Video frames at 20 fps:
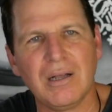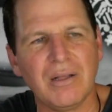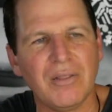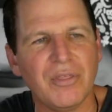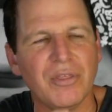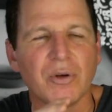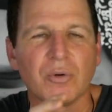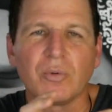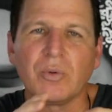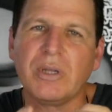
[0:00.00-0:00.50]

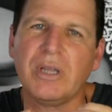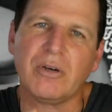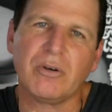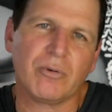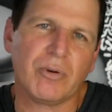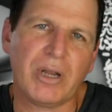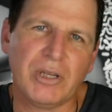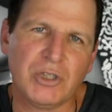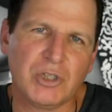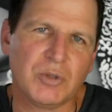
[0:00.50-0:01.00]
the
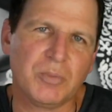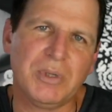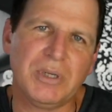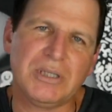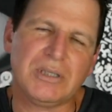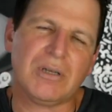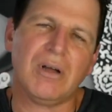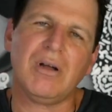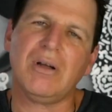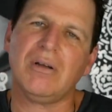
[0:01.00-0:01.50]

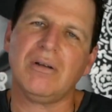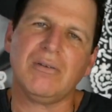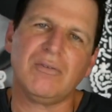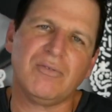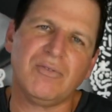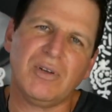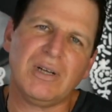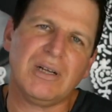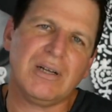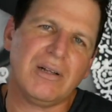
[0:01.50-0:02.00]
rearrangement of
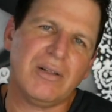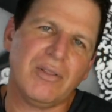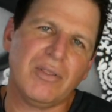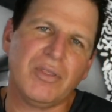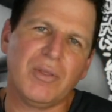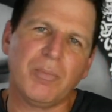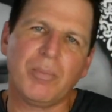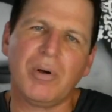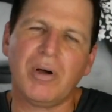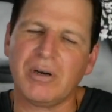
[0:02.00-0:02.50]

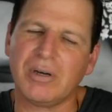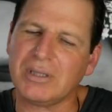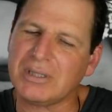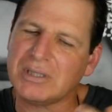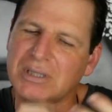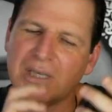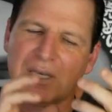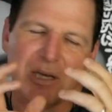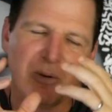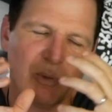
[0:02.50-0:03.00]
the
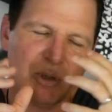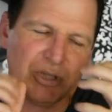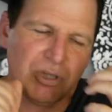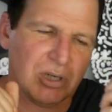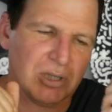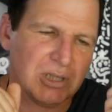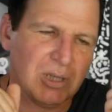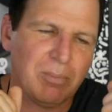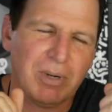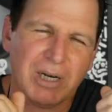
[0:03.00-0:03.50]
parts. We
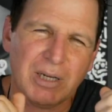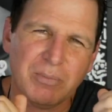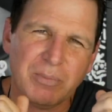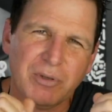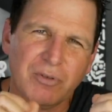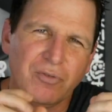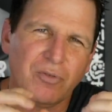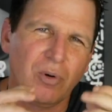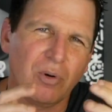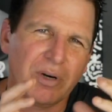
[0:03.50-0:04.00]
talked about it
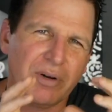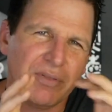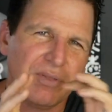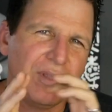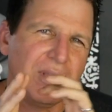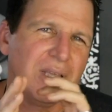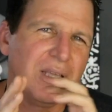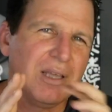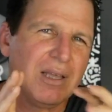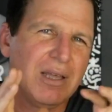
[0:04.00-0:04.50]
before, I think,